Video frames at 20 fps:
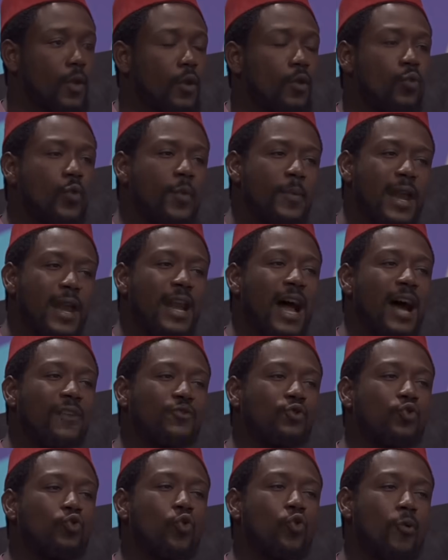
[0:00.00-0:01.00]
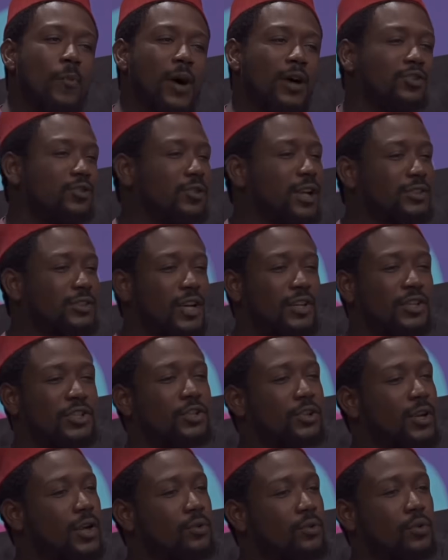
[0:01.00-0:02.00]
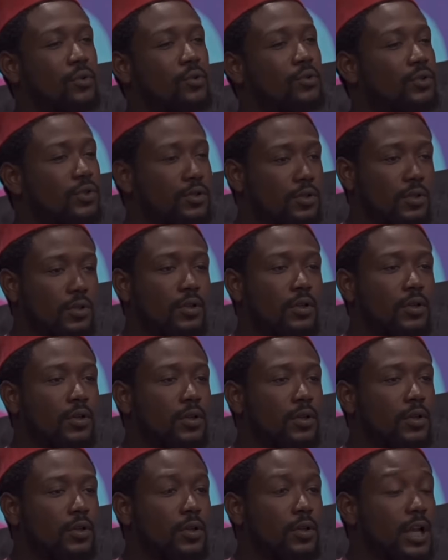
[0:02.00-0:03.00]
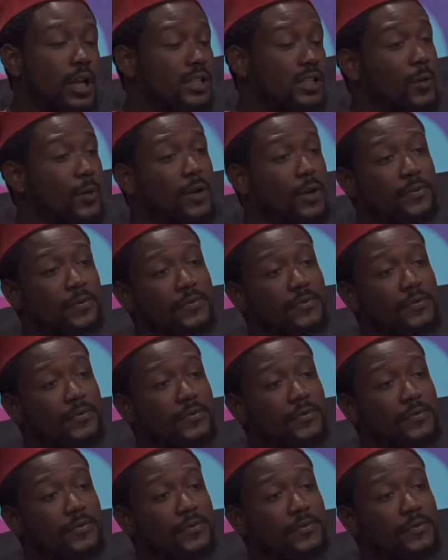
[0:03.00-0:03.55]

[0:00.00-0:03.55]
Women have to go back to their traditional roles. As a matter of